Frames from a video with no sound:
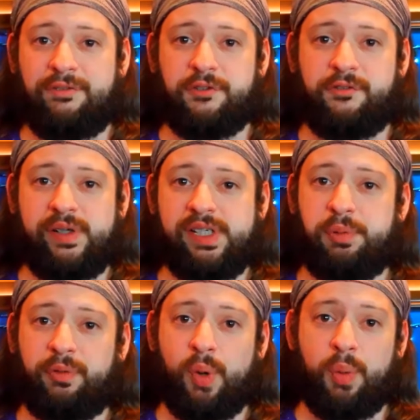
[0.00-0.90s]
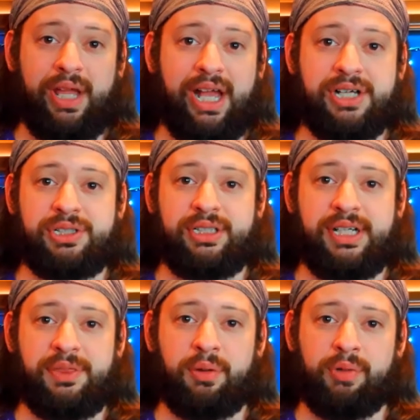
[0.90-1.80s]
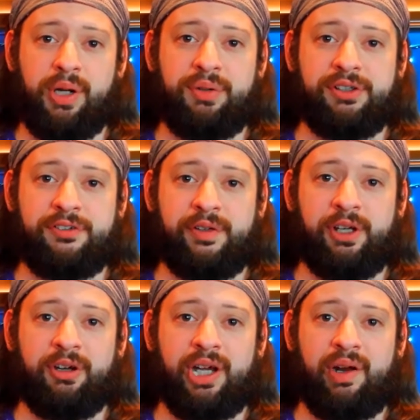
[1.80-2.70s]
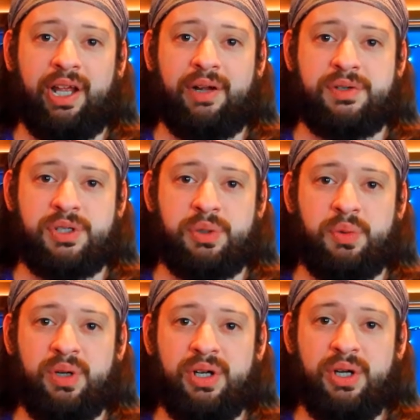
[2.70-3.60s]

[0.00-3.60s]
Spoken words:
to fix before we actually hit the road, is figure out how to